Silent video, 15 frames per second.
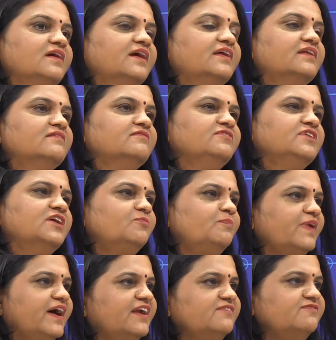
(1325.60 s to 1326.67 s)
and we have
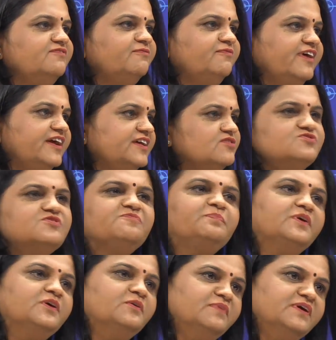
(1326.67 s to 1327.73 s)
planned 5,000
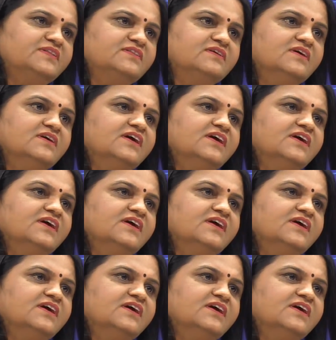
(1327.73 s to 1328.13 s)
per month,